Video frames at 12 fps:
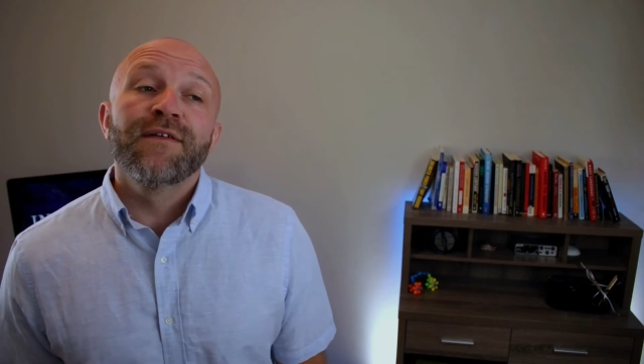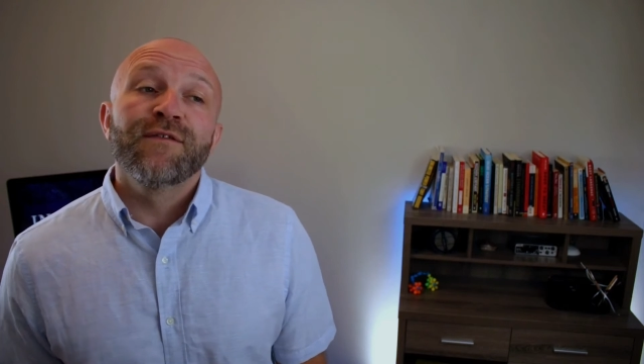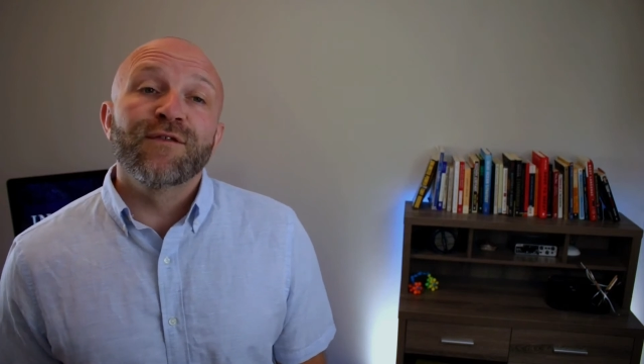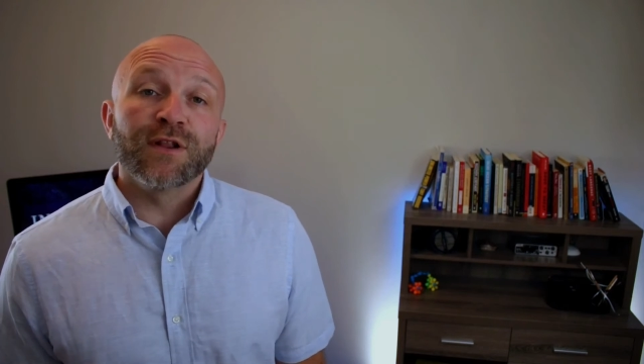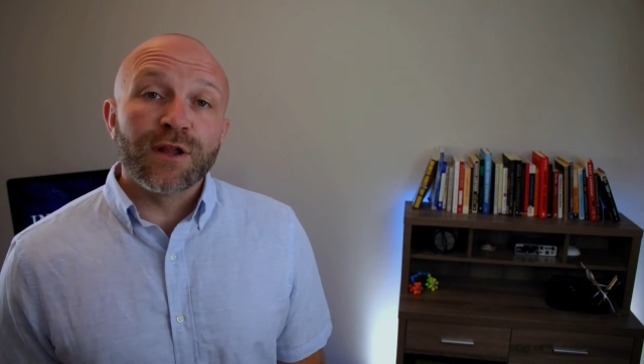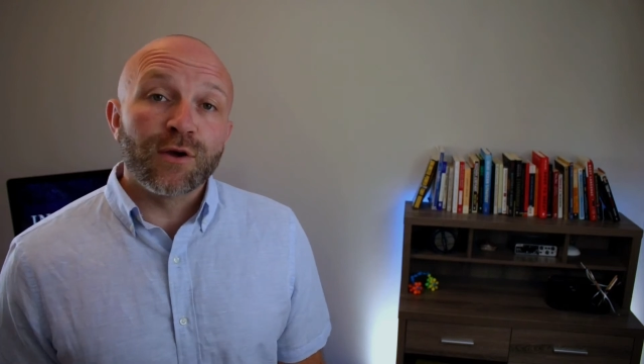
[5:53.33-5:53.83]

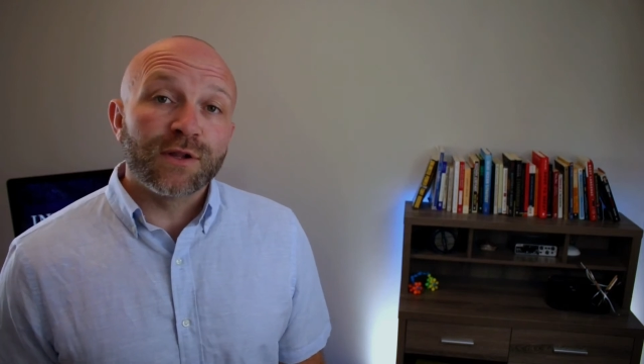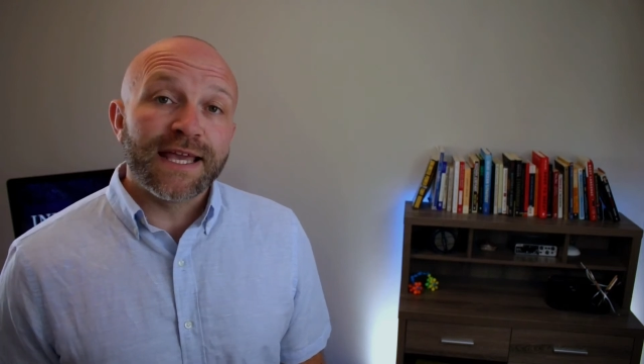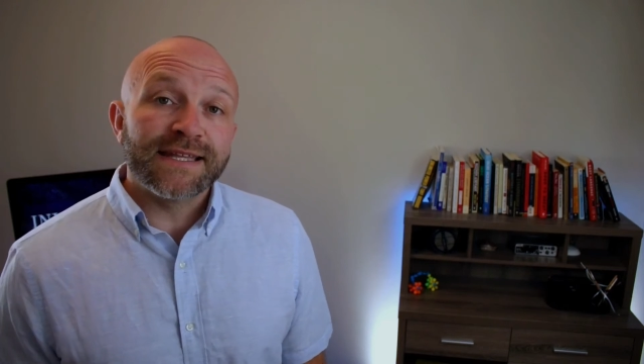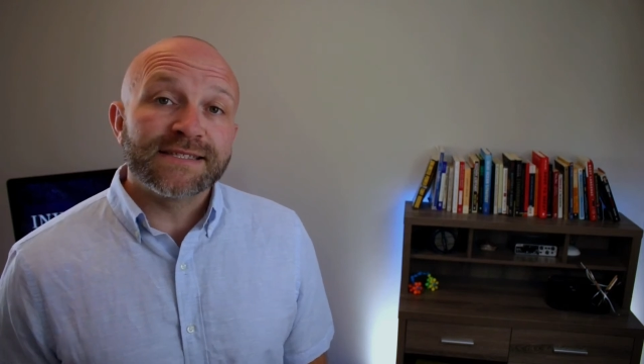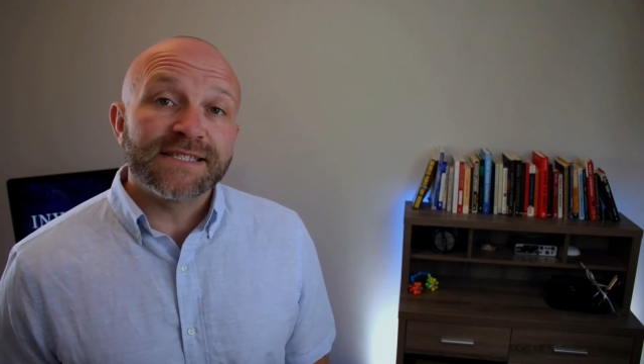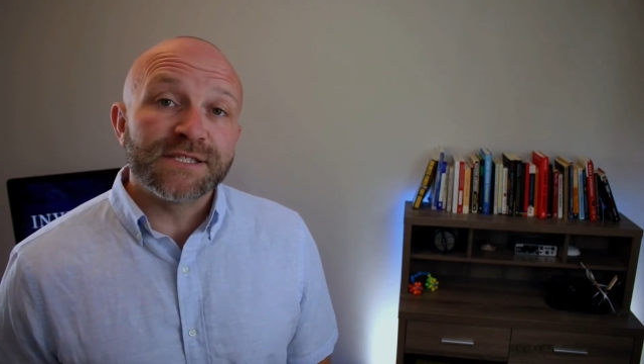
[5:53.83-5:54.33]
for low
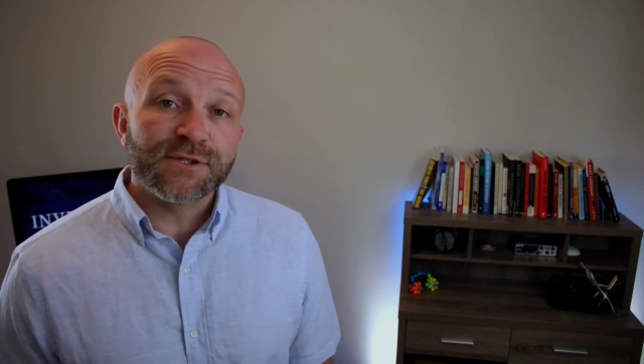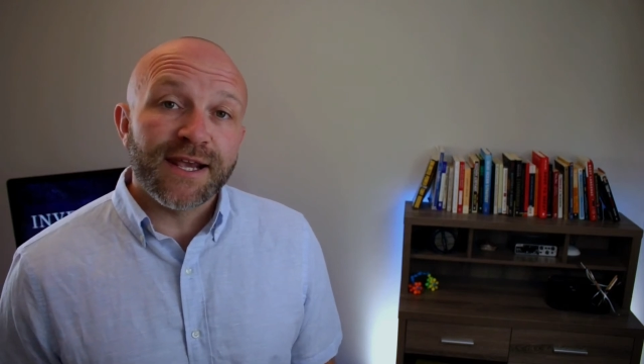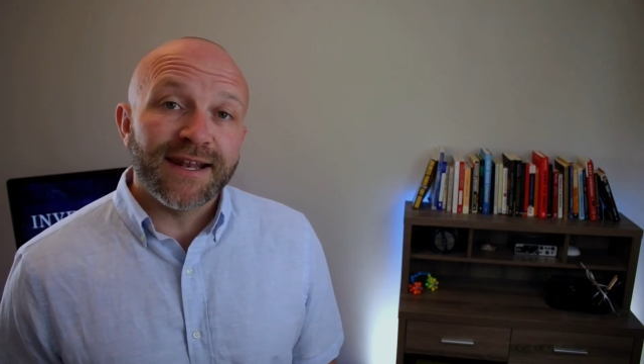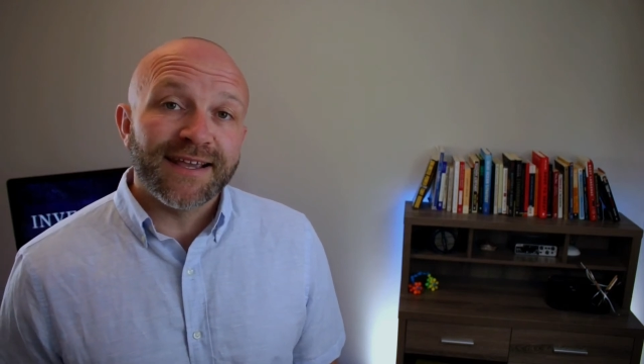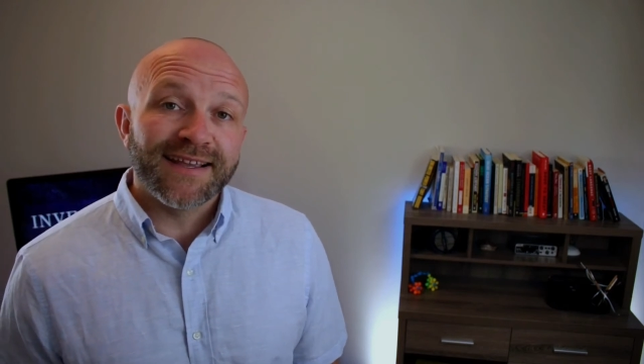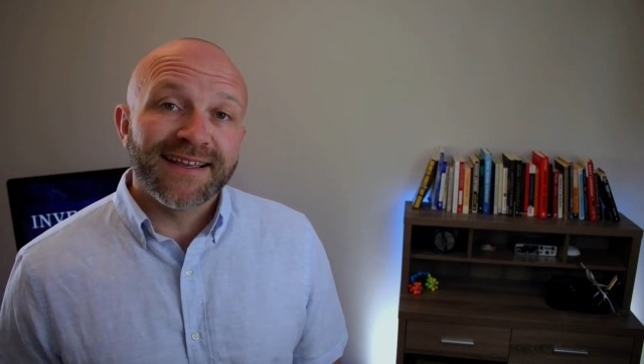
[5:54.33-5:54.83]
latency
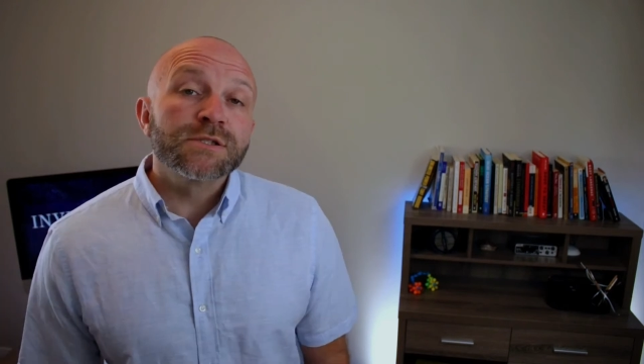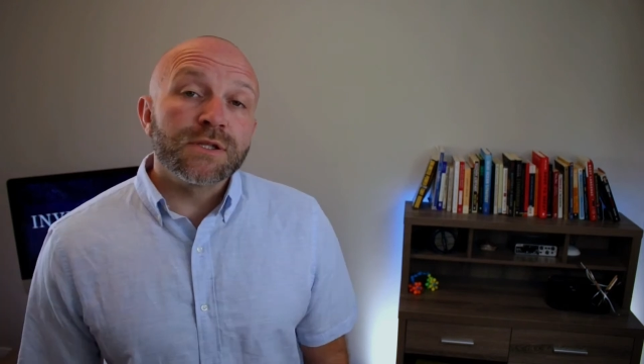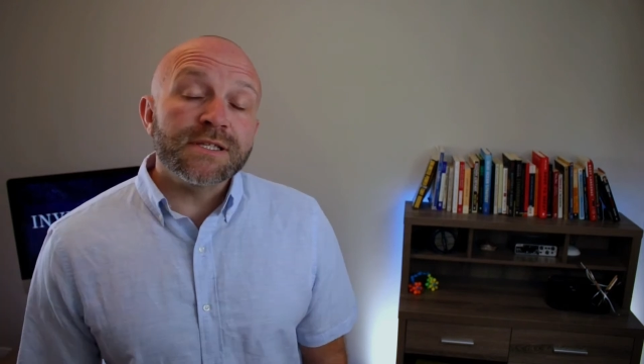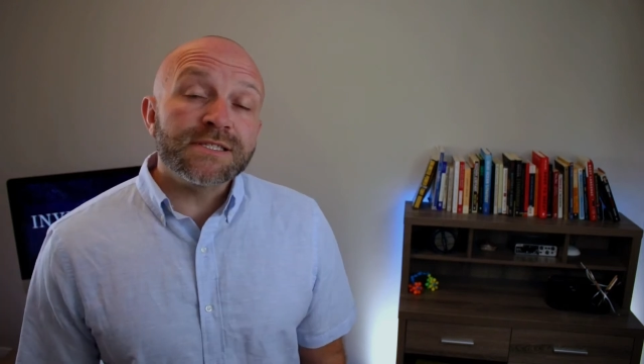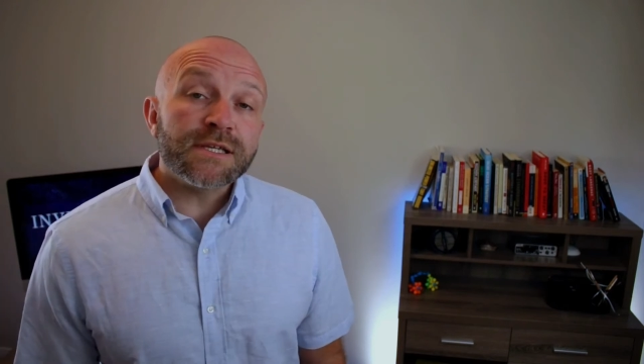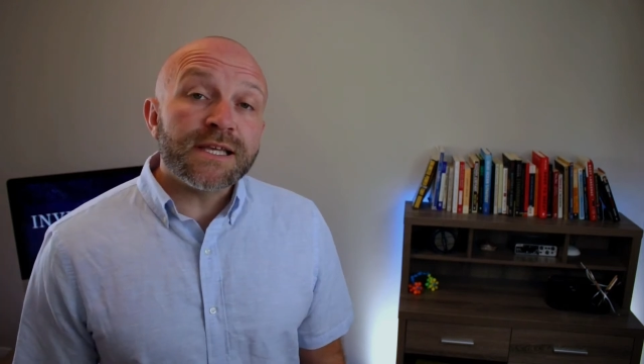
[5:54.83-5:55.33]
trading. So
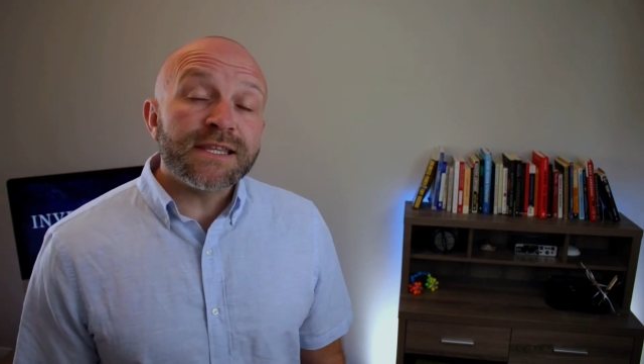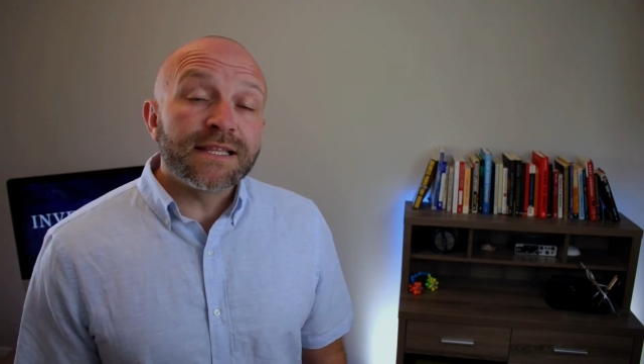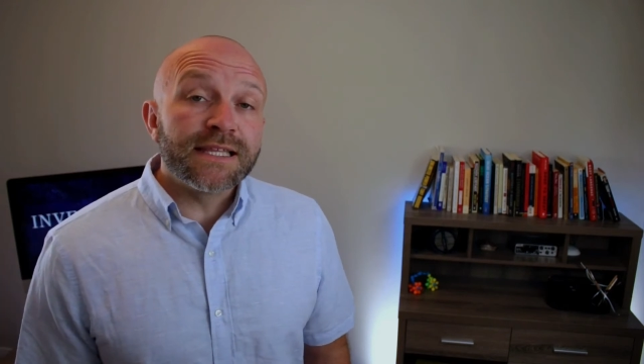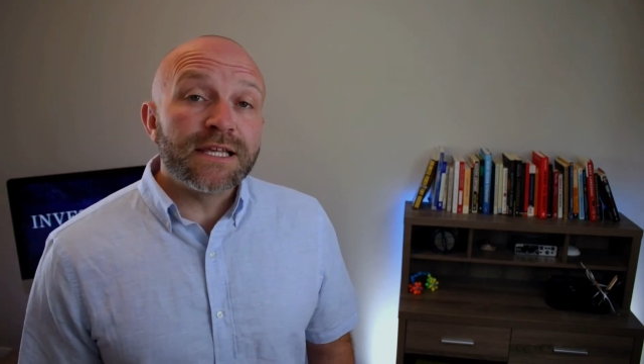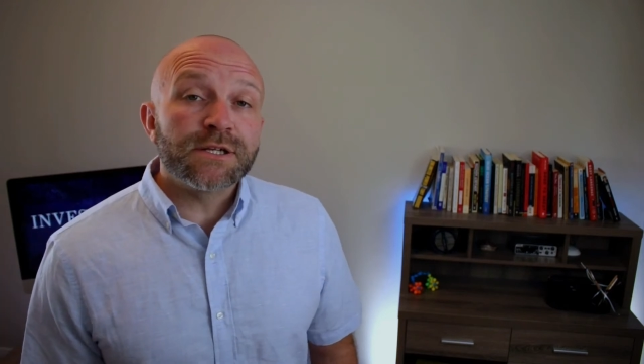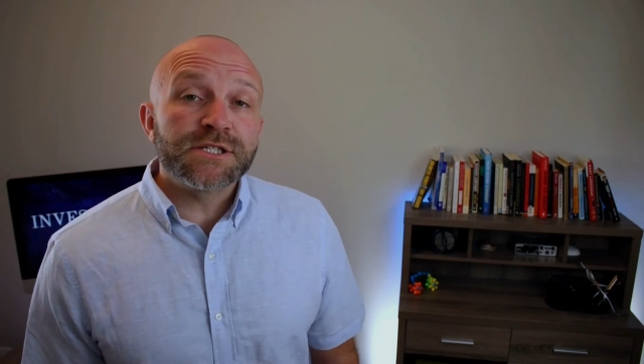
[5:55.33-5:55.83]
let's look at the
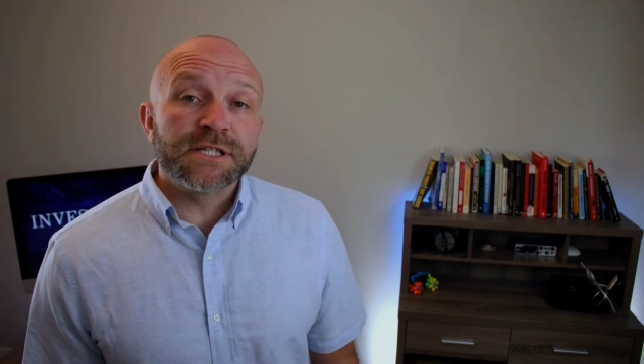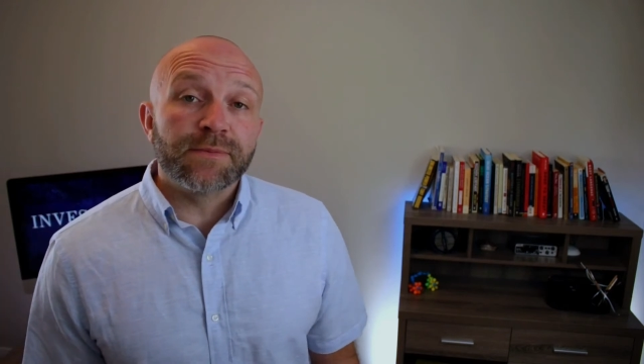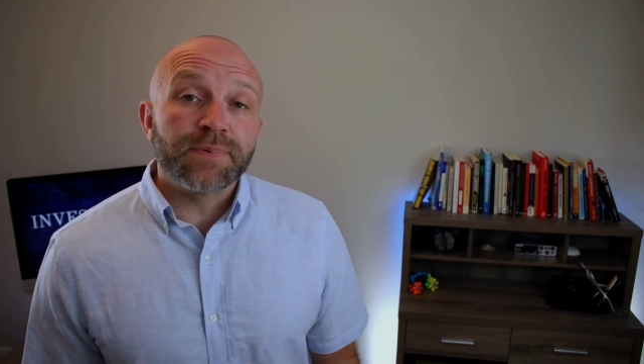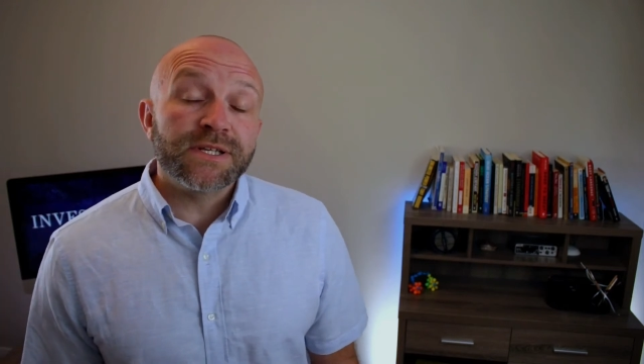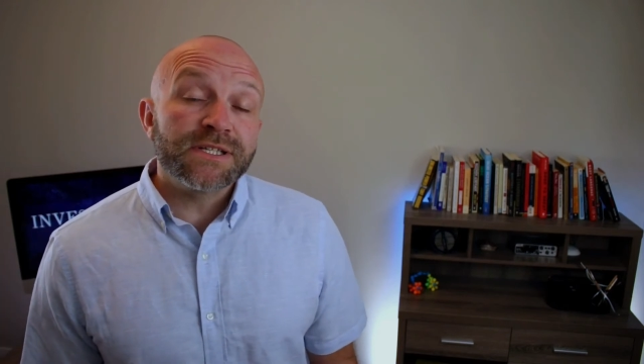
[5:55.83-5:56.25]
leadership.